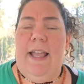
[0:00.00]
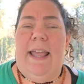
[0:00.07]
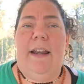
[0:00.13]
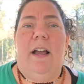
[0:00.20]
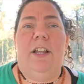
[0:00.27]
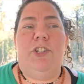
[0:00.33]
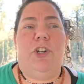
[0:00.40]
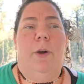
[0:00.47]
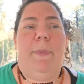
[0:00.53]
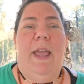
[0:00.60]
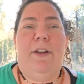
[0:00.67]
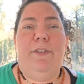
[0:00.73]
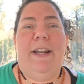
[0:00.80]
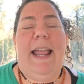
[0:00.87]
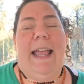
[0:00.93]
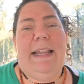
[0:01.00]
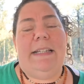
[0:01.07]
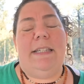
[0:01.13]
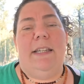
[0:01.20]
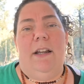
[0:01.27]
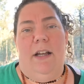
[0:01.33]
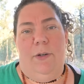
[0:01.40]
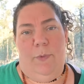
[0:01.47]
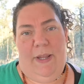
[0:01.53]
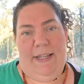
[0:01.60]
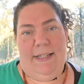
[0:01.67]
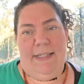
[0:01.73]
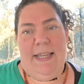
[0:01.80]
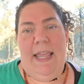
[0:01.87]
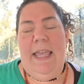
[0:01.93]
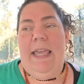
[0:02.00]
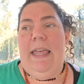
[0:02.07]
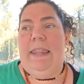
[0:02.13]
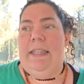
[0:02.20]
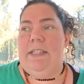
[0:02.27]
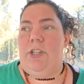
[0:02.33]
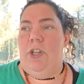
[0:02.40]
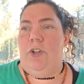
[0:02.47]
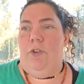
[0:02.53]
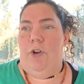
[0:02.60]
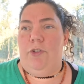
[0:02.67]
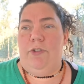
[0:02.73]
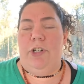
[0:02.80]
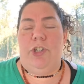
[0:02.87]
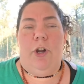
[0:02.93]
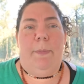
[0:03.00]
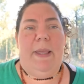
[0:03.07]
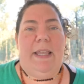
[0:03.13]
and I shop every 8 to 9 weeks. This grocery shop